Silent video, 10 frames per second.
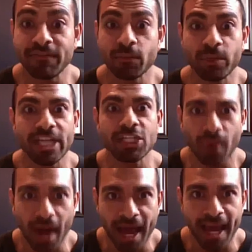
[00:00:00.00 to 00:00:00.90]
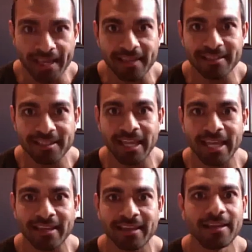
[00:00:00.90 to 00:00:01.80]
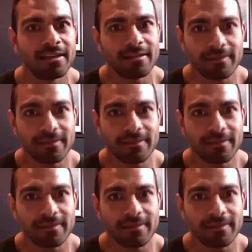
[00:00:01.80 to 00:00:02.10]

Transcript: Even when I try to, like,